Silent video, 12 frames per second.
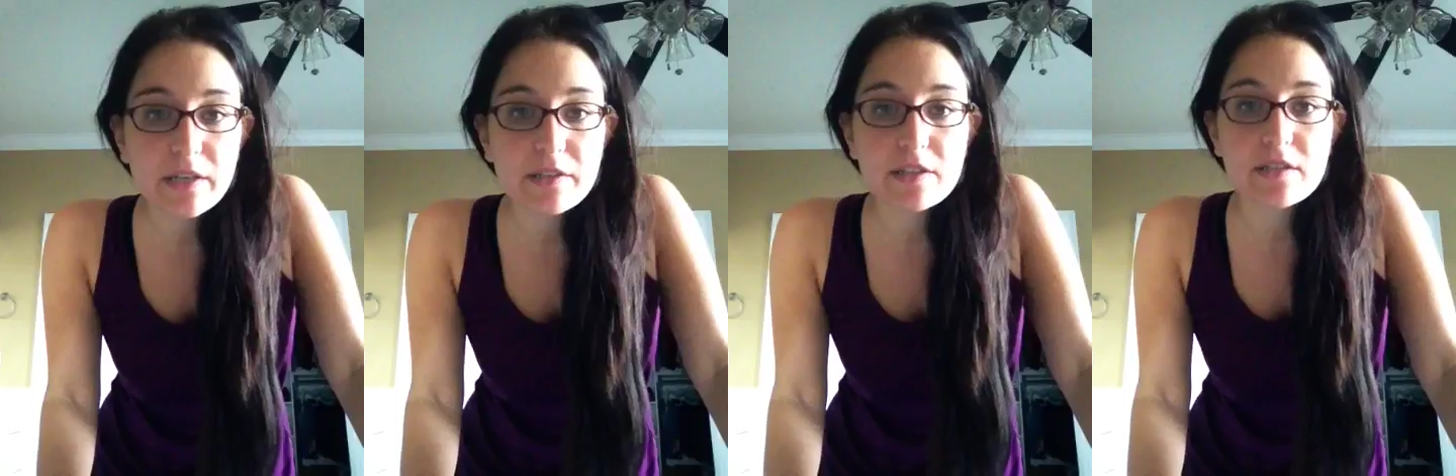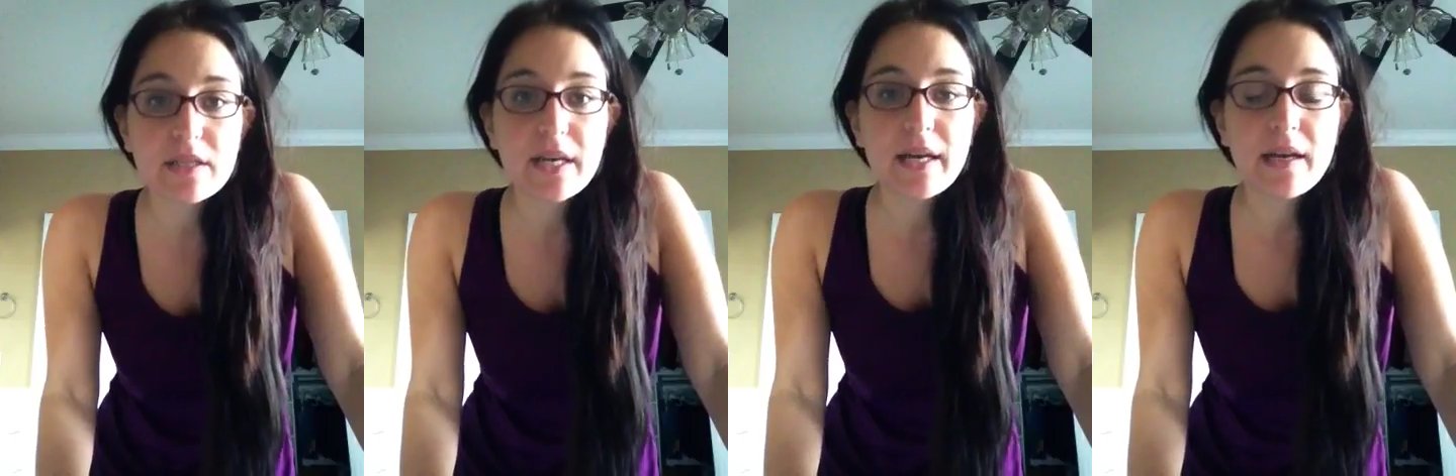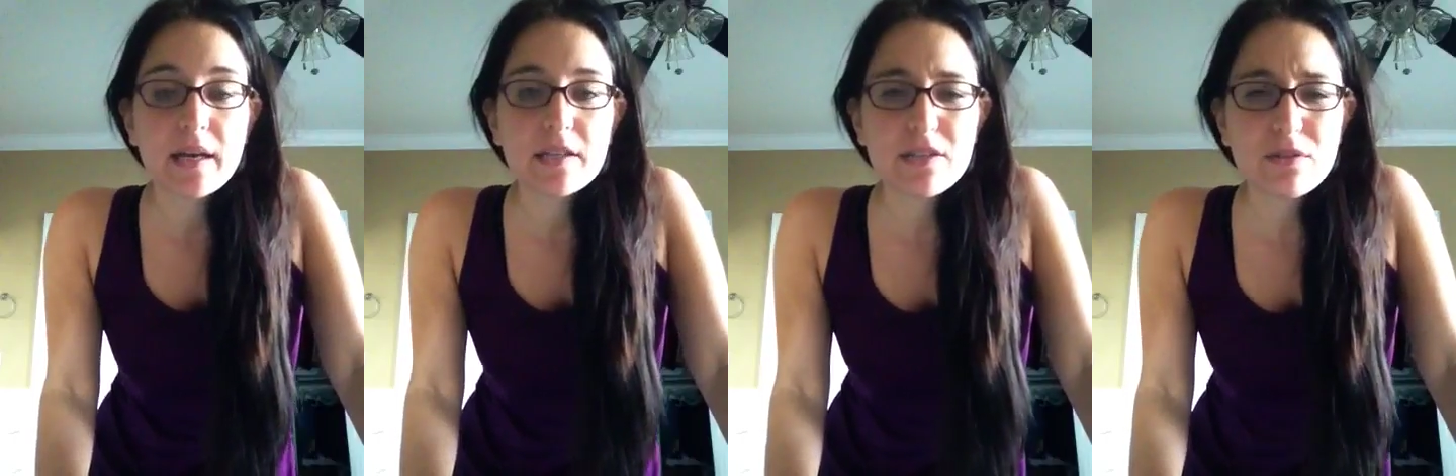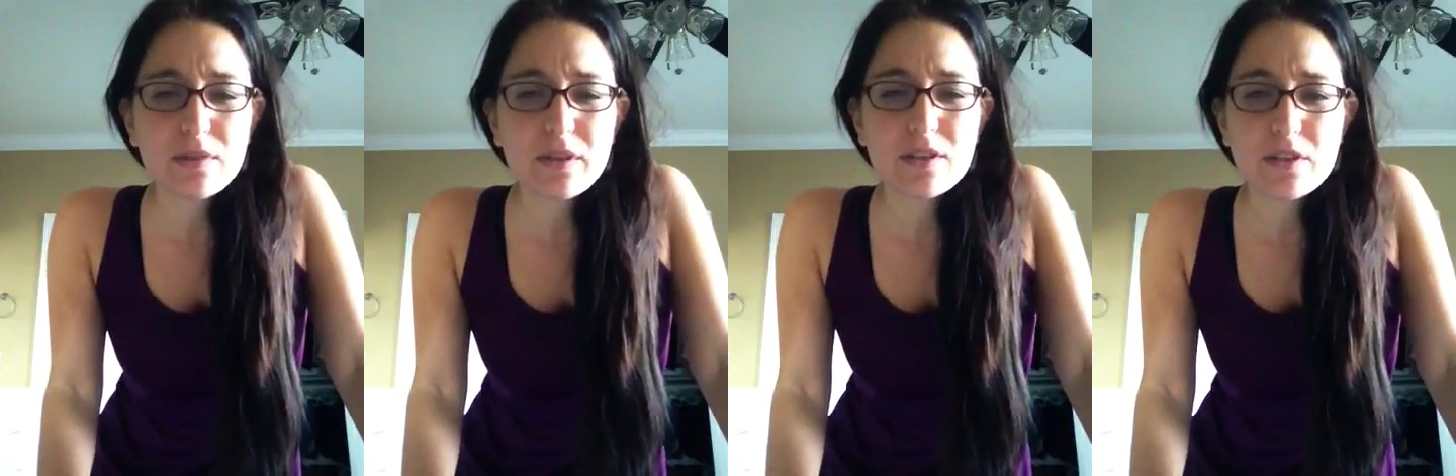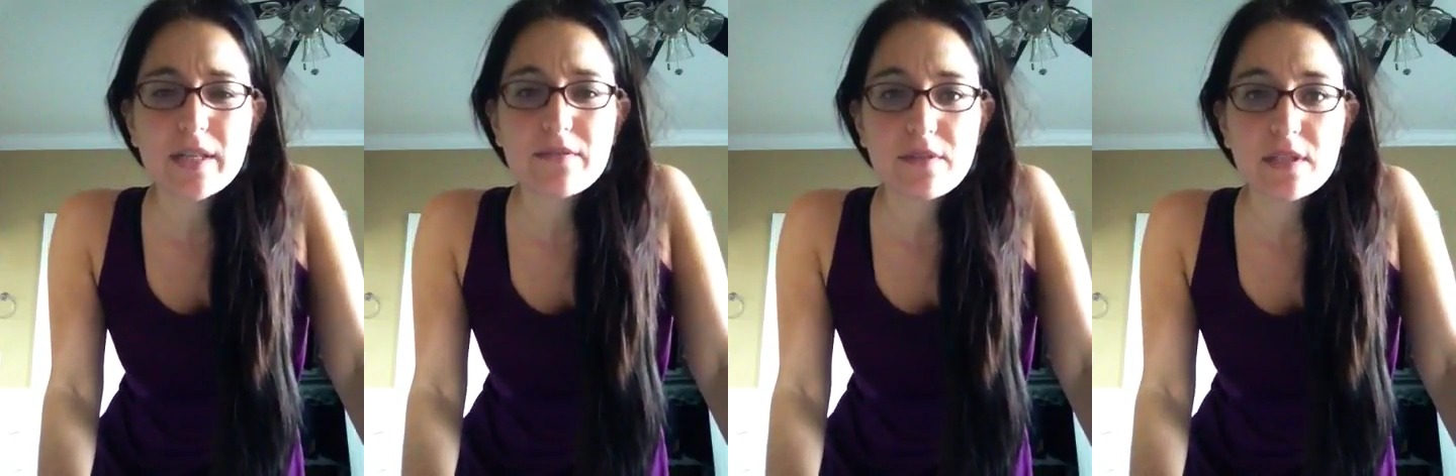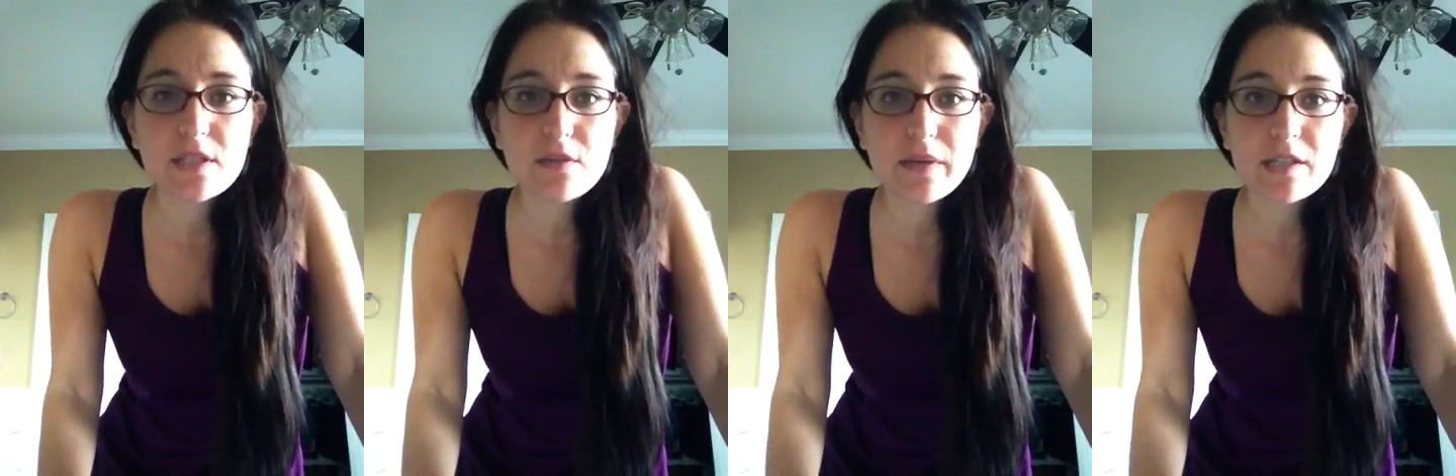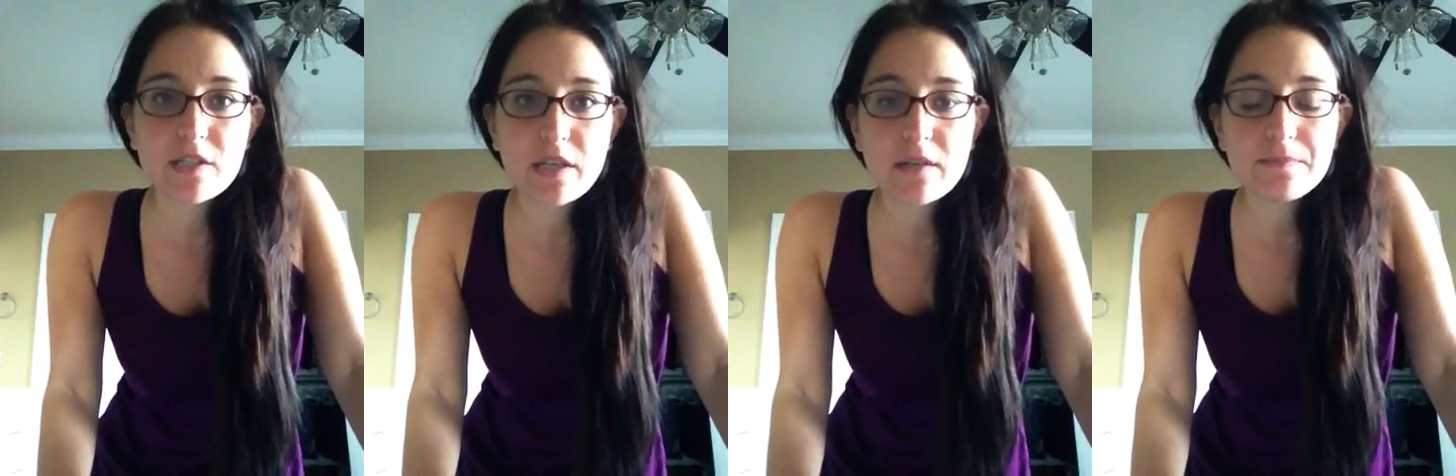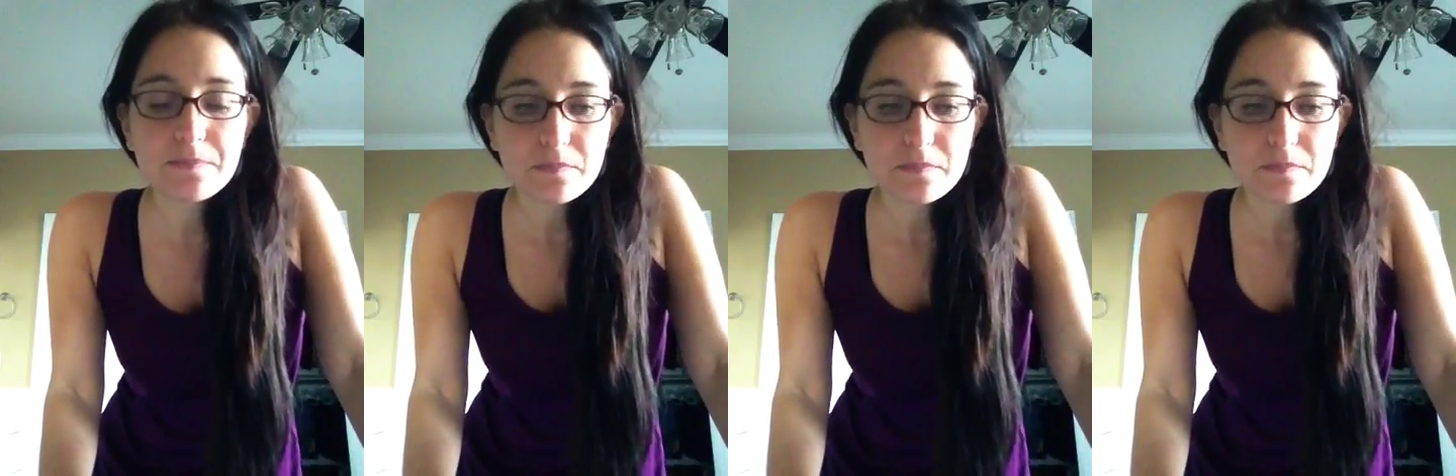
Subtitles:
it's just a really stressful situation.